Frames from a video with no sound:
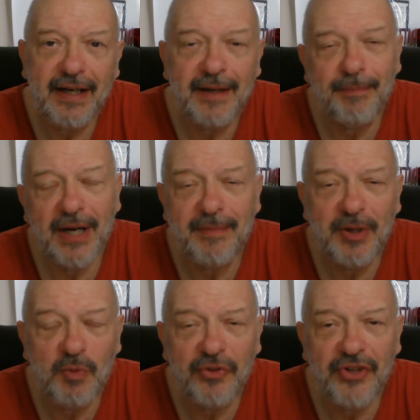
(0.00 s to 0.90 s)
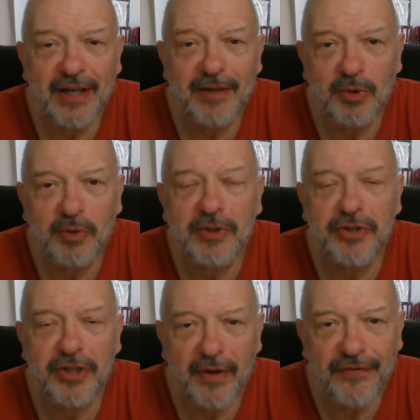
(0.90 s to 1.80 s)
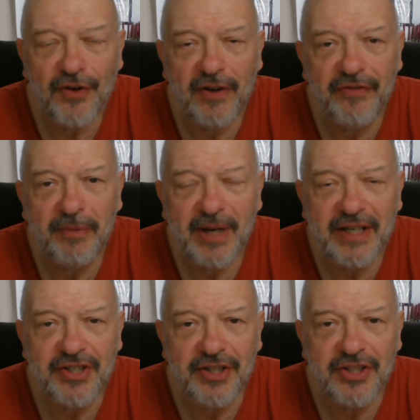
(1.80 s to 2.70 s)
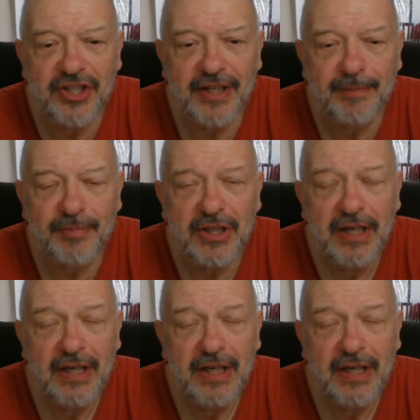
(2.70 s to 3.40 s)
and maybe one day we will do a 5 amazing tips.